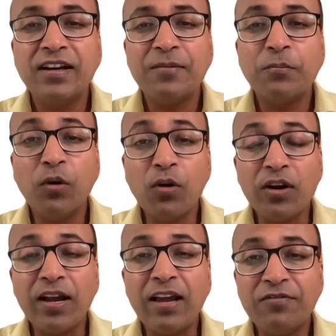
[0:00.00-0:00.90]

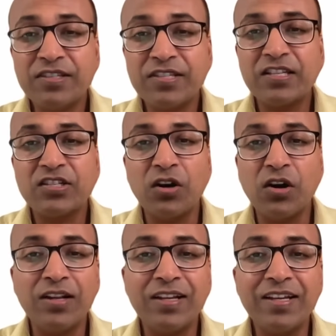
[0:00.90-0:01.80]
more emphasis
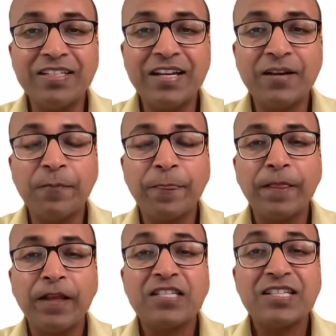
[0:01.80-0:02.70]
on eating
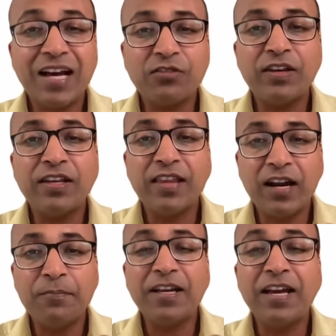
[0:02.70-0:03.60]
sattvic,
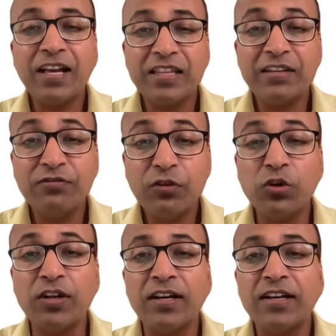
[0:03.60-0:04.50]
dharmic, healthy
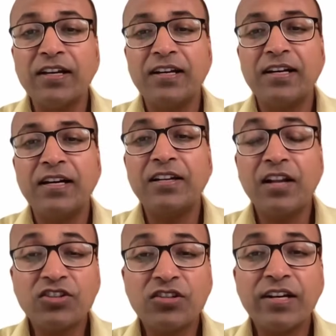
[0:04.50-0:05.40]
food,
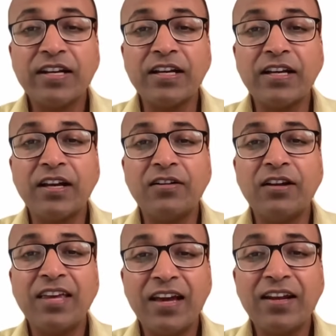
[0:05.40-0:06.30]
nurturing,
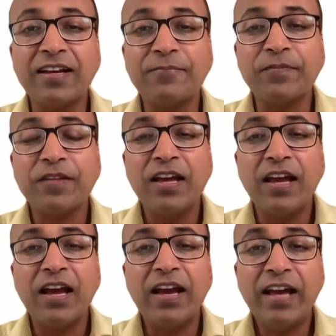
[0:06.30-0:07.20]
caring,
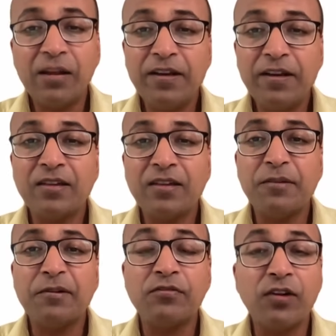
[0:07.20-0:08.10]
and helping other
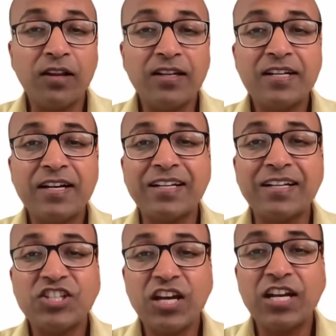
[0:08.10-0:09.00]
people, volunteering,
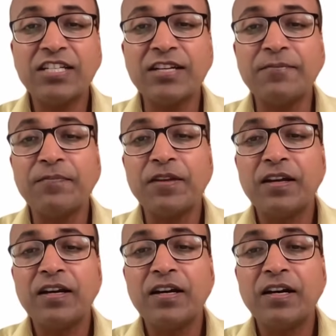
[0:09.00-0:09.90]
charity,
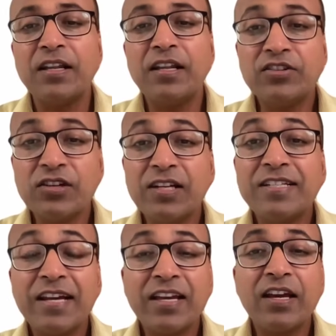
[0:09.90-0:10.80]
literally
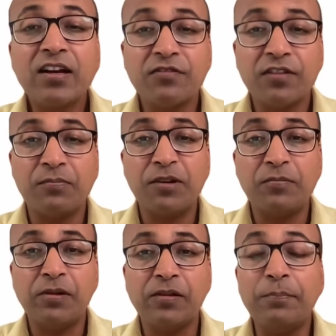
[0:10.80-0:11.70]
taking care of other
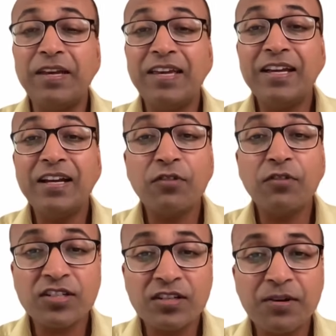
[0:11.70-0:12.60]
people, being a
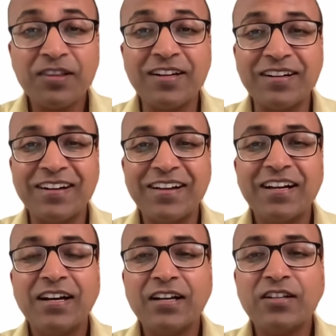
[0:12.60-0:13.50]
foster mother
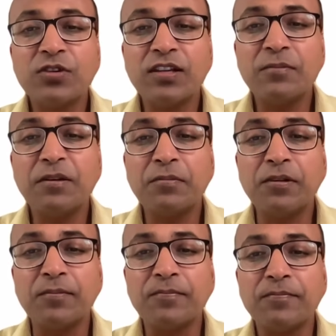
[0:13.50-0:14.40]
to other people.